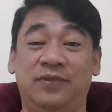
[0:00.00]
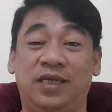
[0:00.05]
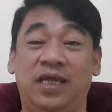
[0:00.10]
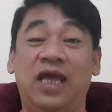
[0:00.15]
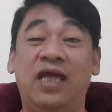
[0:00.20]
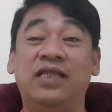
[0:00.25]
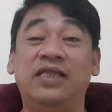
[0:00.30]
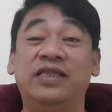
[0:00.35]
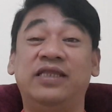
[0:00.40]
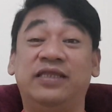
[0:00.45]

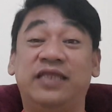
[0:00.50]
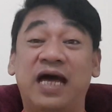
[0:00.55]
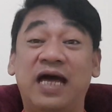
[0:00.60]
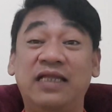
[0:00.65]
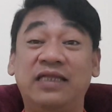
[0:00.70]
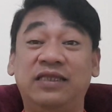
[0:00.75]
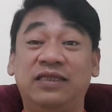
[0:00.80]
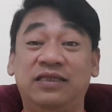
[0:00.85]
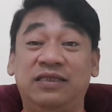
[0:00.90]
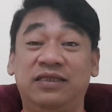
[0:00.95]
And
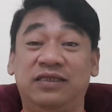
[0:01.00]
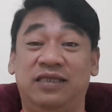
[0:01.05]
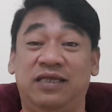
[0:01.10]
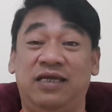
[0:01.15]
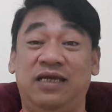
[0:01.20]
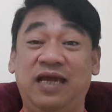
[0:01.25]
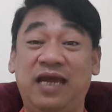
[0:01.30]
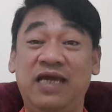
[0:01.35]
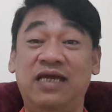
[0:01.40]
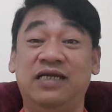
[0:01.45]
that
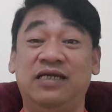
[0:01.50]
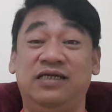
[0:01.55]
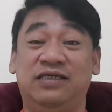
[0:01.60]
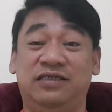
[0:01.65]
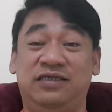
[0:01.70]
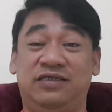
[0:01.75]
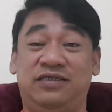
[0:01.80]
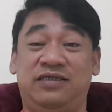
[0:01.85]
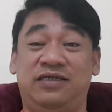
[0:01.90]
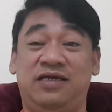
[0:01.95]

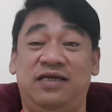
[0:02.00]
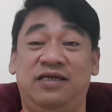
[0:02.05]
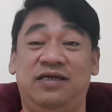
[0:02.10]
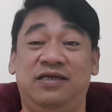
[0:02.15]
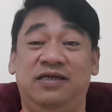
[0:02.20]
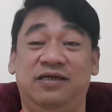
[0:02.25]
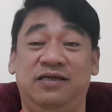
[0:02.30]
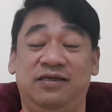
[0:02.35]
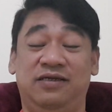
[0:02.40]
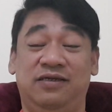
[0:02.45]
is
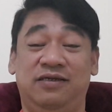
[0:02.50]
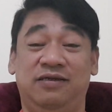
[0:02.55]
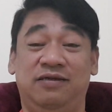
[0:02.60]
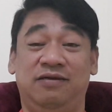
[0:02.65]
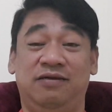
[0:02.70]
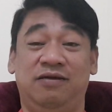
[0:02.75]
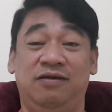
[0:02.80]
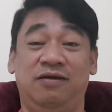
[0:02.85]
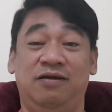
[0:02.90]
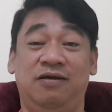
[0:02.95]

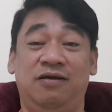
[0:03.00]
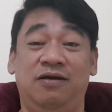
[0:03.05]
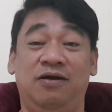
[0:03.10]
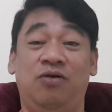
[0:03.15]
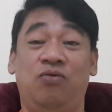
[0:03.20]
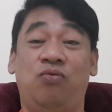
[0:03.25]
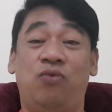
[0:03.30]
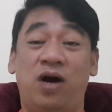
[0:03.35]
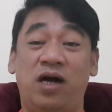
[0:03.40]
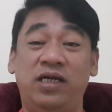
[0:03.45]

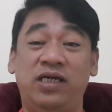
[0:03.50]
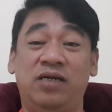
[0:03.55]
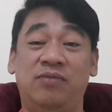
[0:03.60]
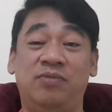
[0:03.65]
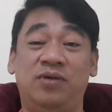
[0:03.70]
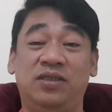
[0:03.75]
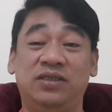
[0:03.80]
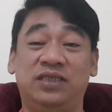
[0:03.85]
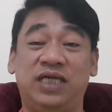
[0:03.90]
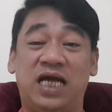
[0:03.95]
one
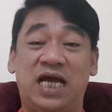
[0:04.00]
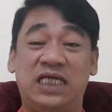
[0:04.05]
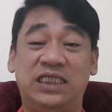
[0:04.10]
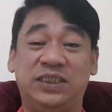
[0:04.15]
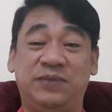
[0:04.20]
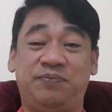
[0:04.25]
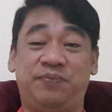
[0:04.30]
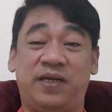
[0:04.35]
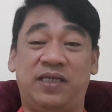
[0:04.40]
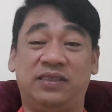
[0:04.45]
among the
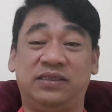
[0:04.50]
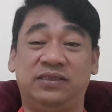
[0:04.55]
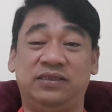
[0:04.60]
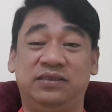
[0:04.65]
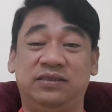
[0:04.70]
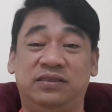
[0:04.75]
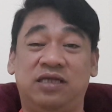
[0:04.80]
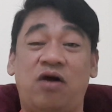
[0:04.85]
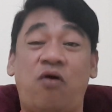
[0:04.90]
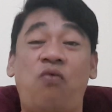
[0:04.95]
aspects
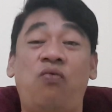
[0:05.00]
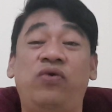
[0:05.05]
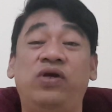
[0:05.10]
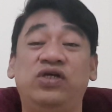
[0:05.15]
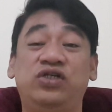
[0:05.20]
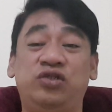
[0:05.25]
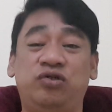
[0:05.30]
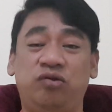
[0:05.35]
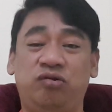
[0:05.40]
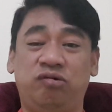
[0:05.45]
that we
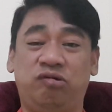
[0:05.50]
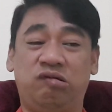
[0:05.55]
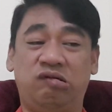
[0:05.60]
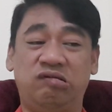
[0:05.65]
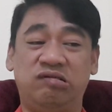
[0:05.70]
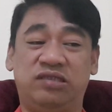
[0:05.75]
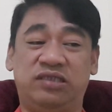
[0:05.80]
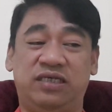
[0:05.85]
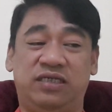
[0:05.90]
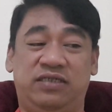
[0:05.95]
should
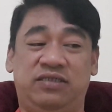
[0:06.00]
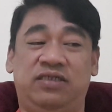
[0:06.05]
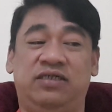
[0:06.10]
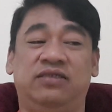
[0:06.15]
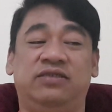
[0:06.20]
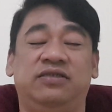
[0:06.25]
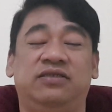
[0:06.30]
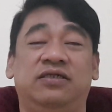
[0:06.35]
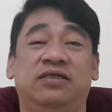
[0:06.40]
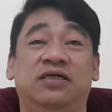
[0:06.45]
consider.
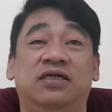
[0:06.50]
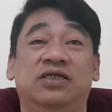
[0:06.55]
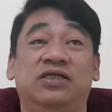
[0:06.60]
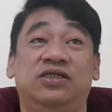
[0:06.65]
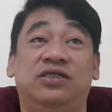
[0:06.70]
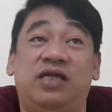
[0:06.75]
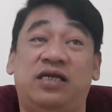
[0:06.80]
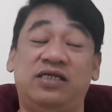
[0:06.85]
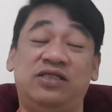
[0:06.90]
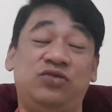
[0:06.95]
So
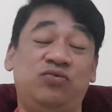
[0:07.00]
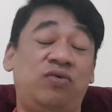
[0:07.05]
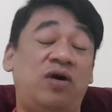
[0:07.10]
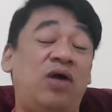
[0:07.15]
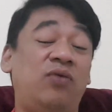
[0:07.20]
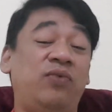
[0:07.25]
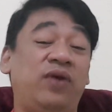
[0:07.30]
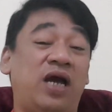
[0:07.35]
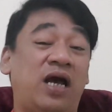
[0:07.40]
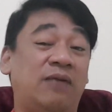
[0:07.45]
that is
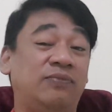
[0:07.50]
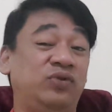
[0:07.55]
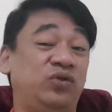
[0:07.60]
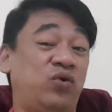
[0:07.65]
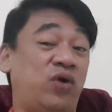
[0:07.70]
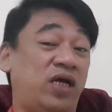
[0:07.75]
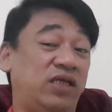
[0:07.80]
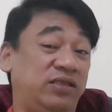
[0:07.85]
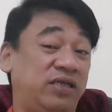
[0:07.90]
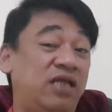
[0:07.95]
why we have to
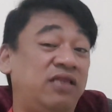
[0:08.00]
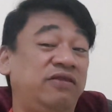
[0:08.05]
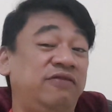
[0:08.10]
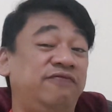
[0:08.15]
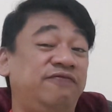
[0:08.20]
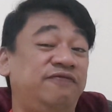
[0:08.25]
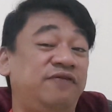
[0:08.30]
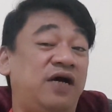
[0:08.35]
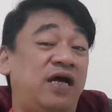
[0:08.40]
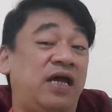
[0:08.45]

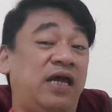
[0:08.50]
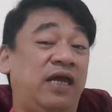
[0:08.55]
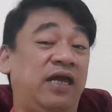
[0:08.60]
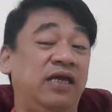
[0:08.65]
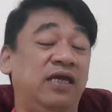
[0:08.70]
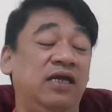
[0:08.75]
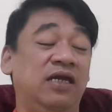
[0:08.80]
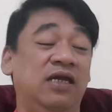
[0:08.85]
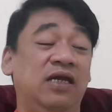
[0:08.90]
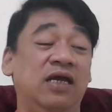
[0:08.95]
identify
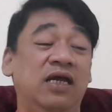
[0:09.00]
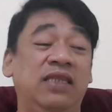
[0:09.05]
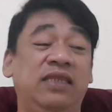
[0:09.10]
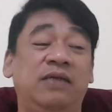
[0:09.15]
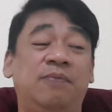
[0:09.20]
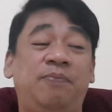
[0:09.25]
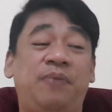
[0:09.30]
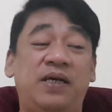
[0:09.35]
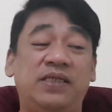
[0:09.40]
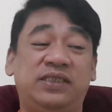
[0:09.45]

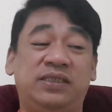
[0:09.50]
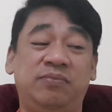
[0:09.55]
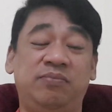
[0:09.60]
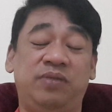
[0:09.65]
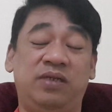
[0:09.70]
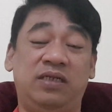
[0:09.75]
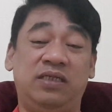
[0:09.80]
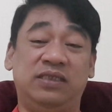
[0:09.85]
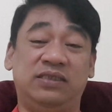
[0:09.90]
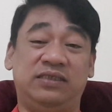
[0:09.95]
the
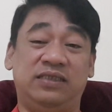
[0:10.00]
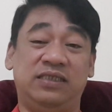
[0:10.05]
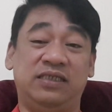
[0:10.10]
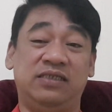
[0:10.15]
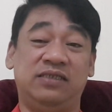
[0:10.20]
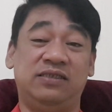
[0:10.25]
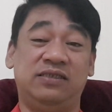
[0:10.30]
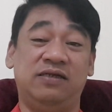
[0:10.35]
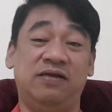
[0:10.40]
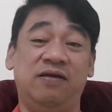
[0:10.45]

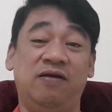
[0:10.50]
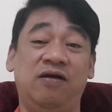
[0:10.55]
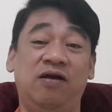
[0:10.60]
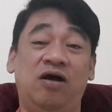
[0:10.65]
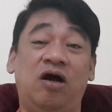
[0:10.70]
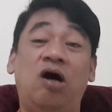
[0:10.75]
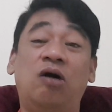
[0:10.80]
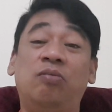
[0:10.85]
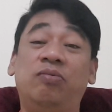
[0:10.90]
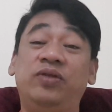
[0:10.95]
possibilities
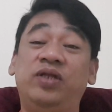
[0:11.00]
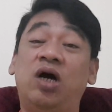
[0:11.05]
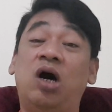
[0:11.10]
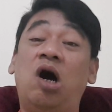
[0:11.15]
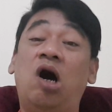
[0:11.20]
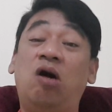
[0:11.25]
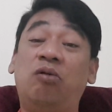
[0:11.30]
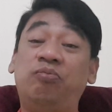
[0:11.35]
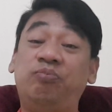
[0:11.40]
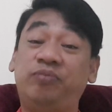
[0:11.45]
of the
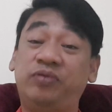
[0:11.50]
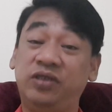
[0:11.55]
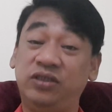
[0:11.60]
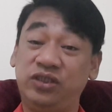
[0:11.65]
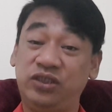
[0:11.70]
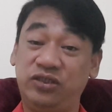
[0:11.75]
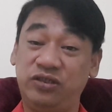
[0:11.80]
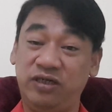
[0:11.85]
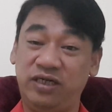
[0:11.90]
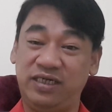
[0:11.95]

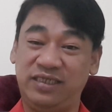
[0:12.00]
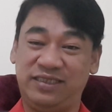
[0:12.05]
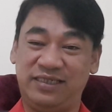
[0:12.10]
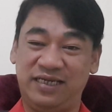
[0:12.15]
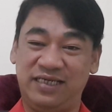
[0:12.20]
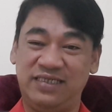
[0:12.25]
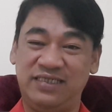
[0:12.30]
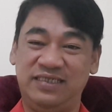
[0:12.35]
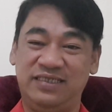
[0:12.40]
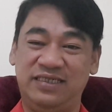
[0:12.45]

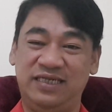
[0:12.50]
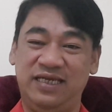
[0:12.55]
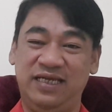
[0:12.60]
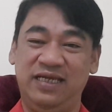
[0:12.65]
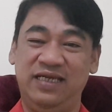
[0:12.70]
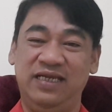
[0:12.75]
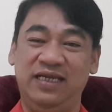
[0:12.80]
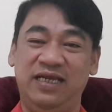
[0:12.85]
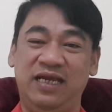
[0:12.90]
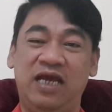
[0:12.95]
opportunities
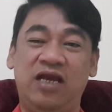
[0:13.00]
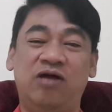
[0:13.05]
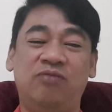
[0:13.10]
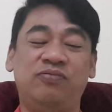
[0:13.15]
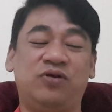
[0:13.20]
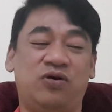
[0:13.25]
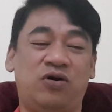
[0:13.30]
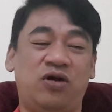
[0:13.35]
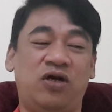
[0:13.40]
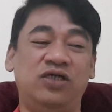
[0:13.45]
and
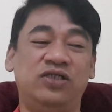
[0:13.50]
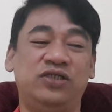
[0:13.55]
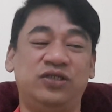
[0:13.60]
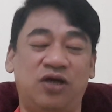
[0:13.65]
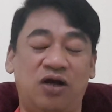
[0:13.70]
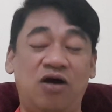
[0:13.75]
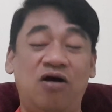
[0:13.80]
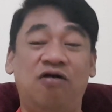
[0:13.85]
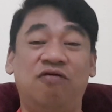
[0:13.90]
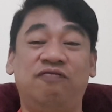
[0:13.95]
of
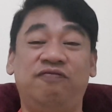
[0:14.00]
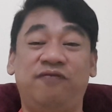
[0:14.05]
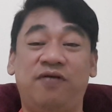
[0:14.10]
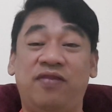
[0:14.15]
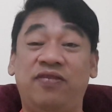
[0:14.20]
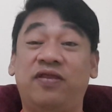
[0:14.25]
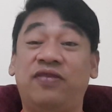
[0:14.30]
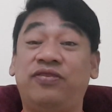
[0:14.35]
course of the